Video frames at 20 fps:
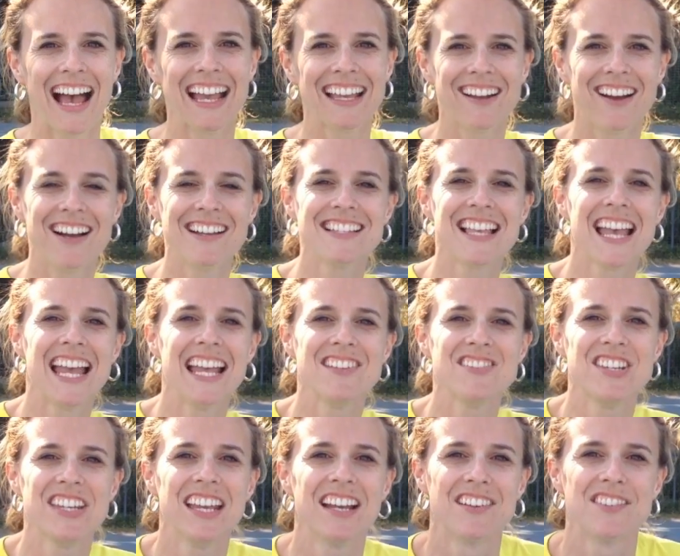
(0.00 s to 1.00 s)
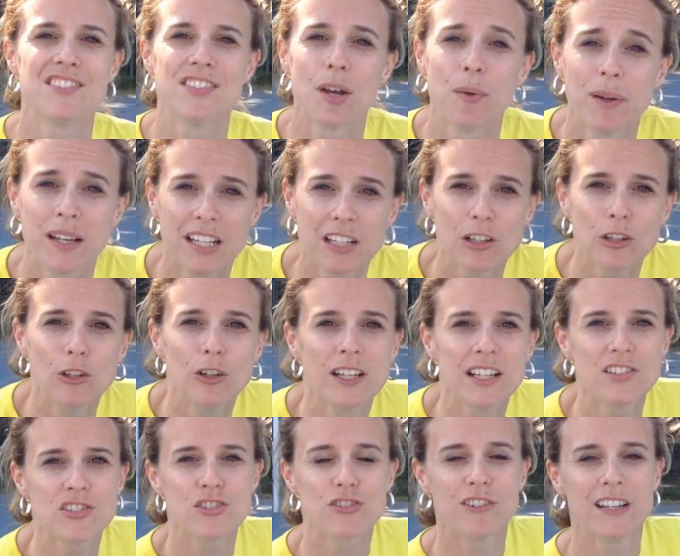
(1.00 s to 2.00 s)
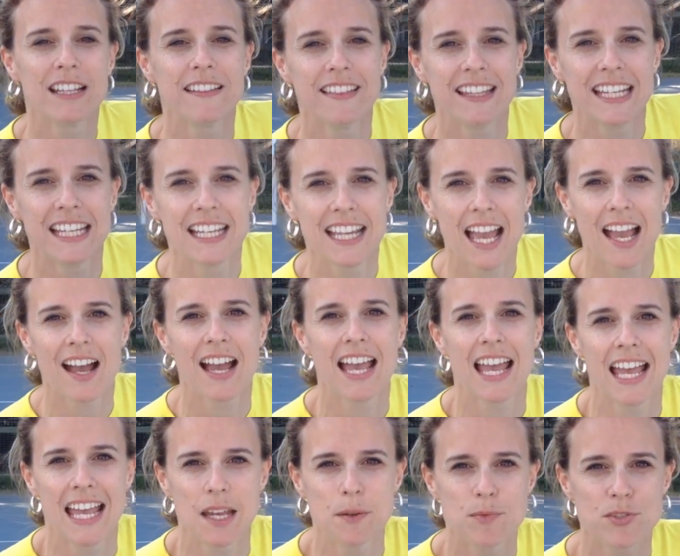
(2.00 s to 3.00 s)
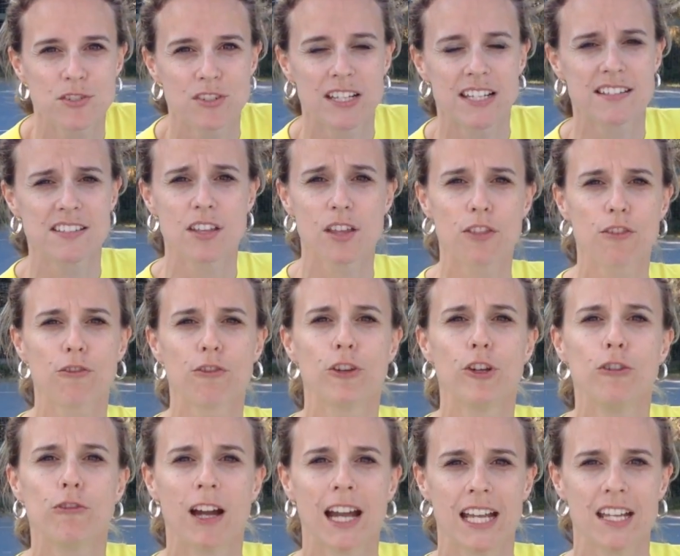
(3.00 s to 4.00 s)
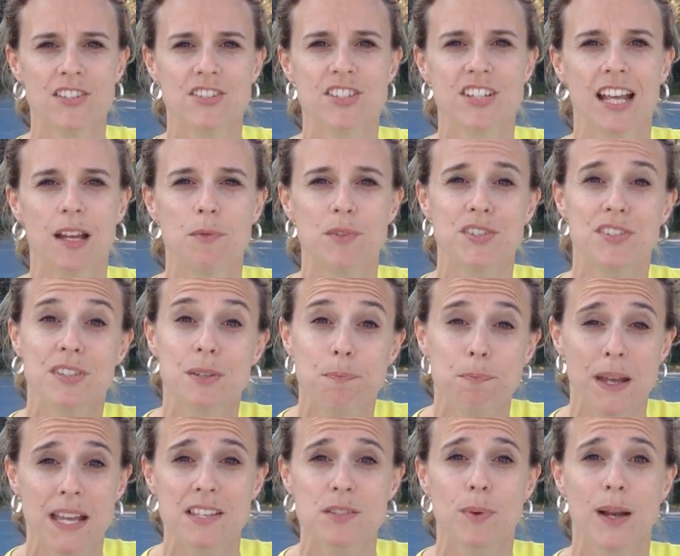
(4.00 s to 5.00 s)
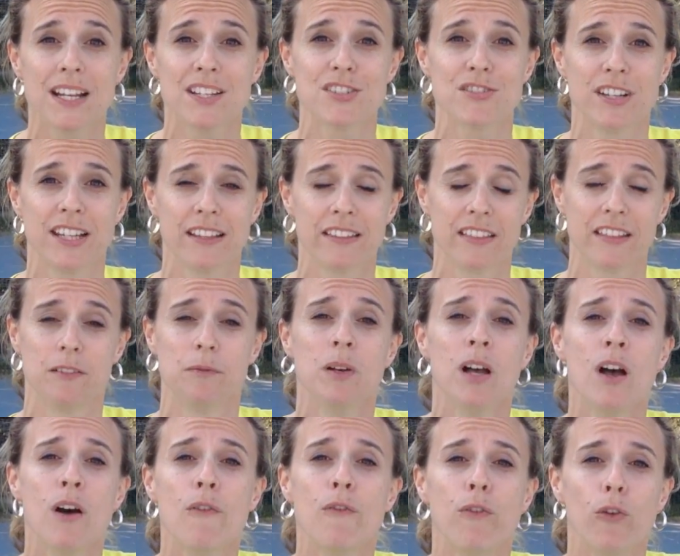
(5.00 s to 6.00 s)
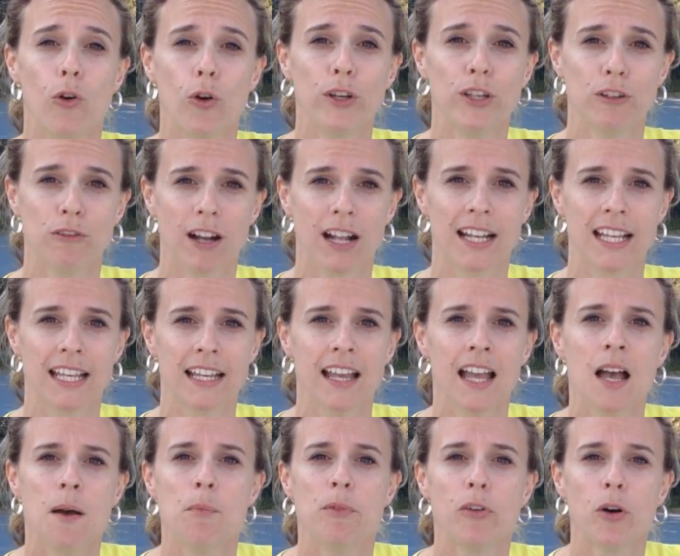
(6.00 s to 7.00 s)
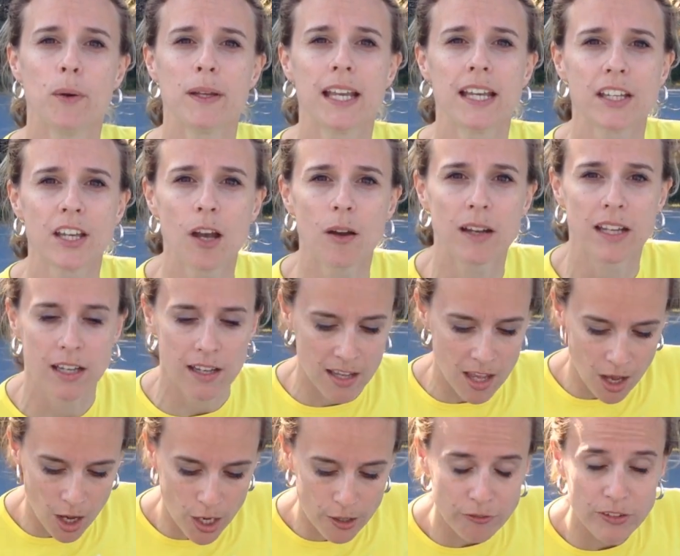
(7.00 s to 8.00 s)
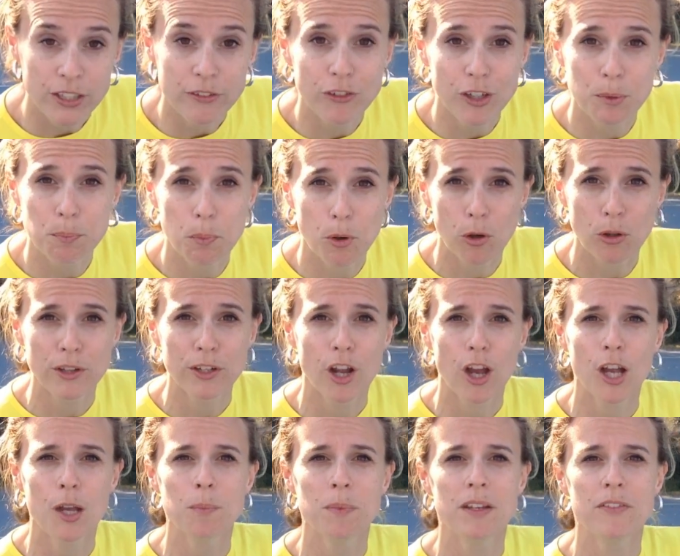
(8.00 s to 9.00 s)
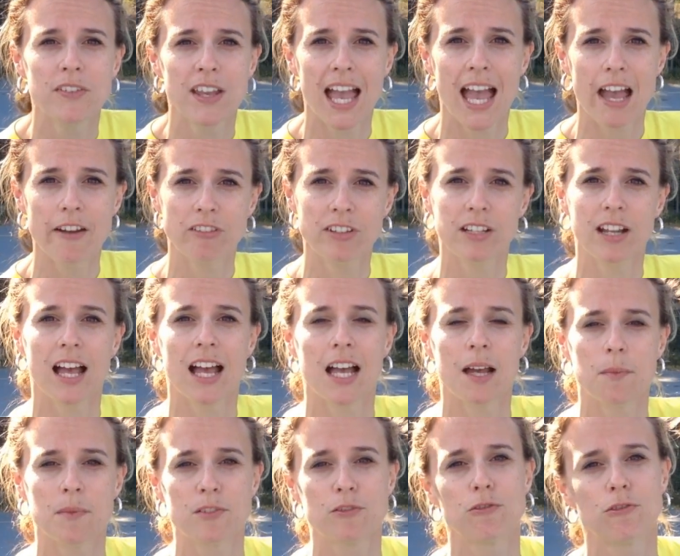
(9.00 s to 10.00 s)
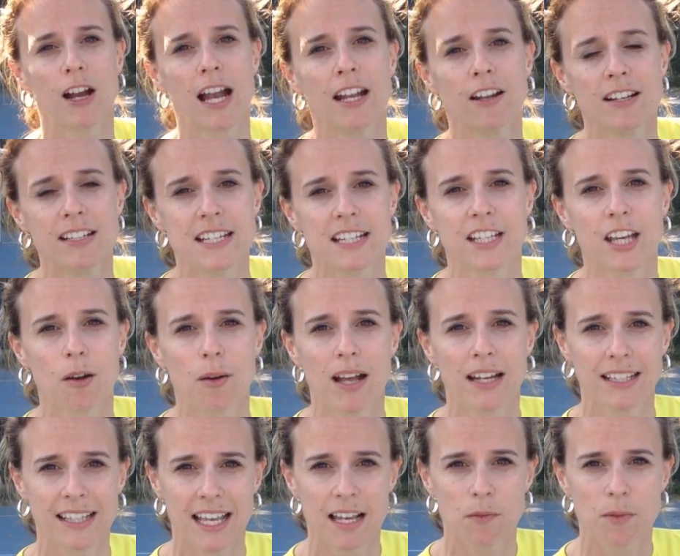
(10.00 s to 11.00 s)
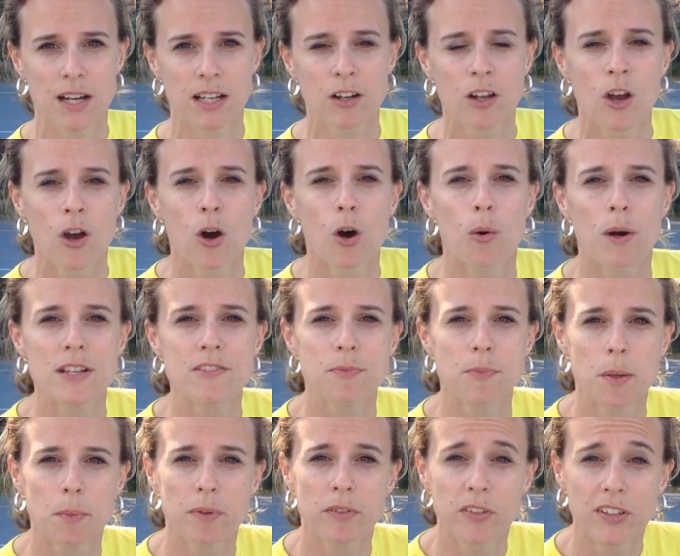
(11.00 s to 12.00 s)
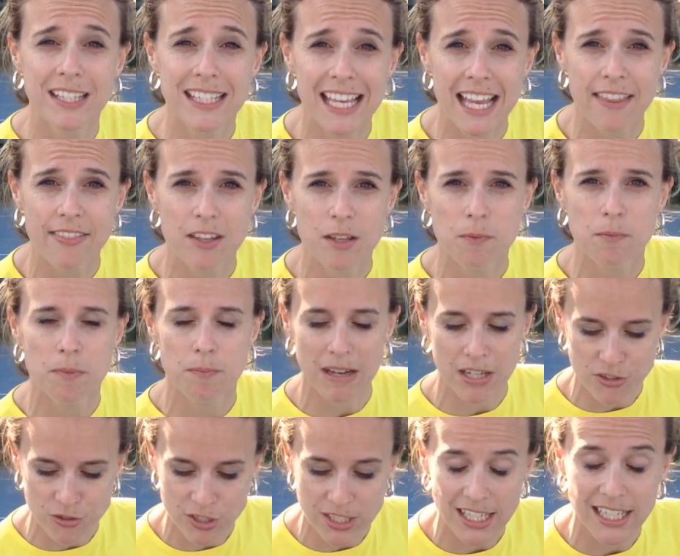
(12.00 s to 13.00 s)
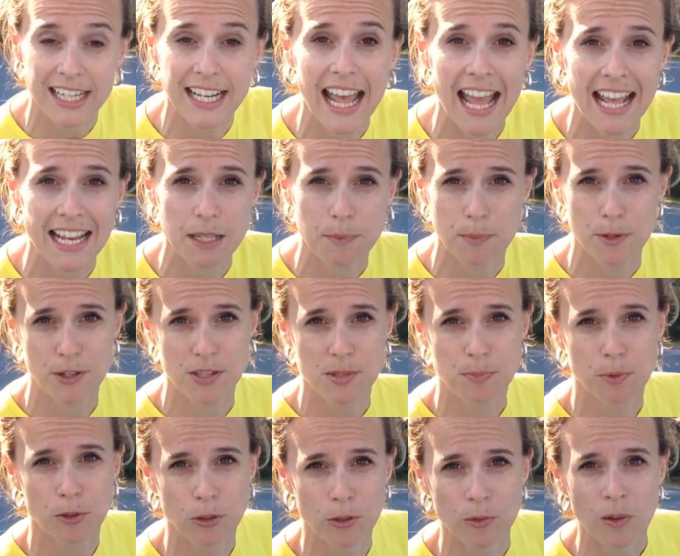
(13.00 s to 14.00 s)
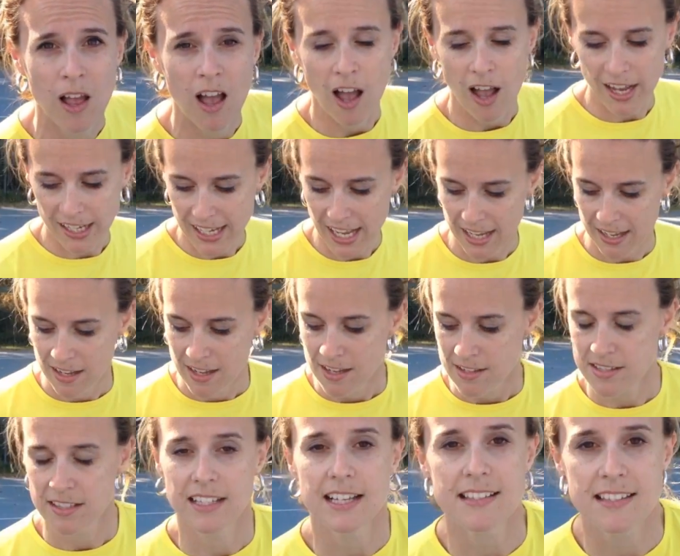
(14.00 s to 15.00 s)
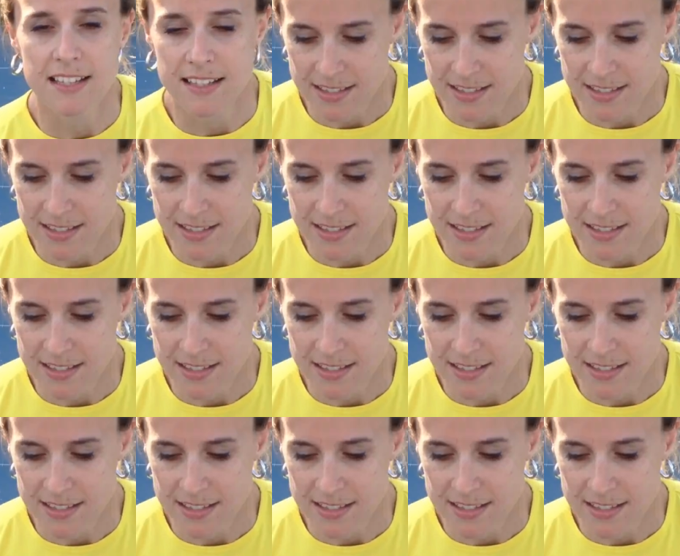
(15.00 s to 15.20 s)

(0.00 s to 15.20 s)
Hey guys, Ange here. So we're going to look at strengthening our hamstrings through range day, which is the best way to strengthen them for your running. Before we get going, hopefully you've got a ball at home. If you haven't, great idea to go out and get one. Always remember, if you get them, make sure you get an anti-burst ball. Okay, so let's